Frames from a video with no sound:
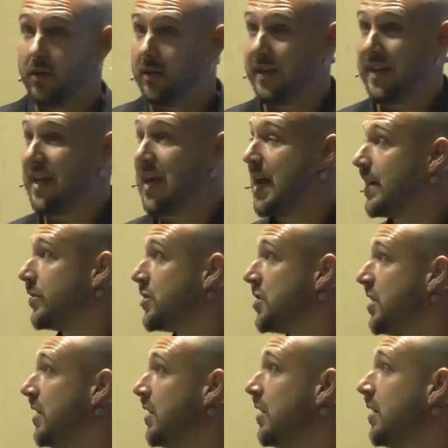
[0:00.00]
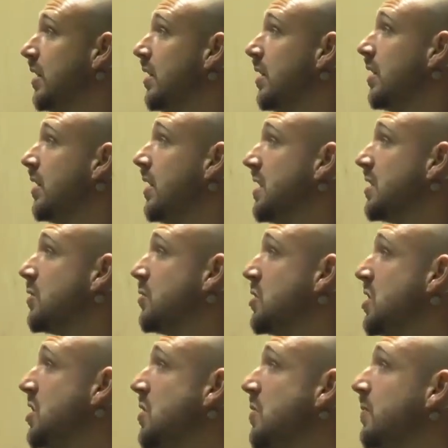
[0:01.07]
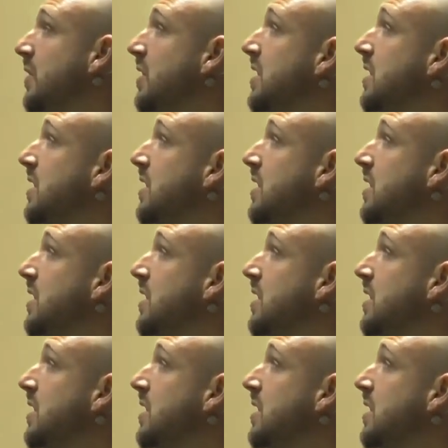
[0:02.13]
the energy is consumed